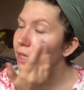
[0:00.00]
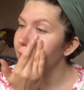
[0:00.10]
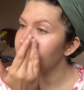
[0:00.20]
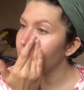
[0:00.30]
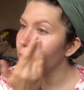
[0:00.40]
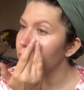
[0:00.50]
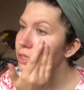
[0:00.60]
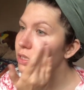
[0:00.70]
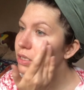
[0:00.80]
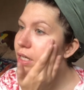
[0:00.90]
I
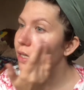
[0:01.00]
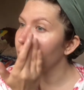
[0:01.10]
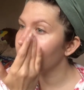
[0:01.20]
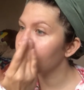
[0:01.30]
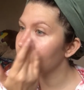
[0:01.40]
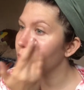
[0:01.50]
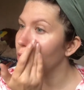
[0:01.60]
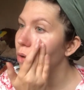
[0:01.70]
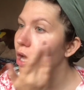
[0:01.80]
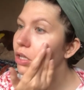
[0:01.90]
don't
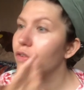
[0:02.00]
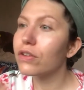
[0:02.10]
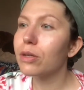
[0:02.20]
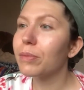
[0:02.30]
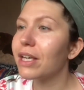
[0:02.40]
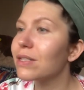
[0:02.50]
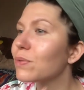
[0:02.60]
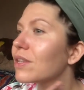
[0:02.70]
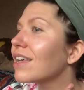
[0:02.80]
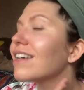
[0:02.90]
go all over the
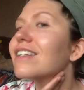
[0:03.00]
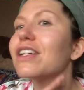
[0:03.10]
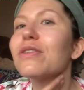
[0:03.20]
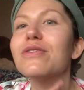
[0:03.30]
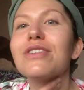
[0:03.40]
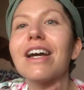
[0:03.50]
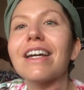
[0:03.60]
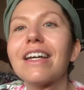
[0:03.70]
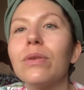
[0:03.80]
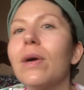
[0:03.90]
place with it. I don't
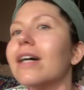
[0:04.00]
drag it.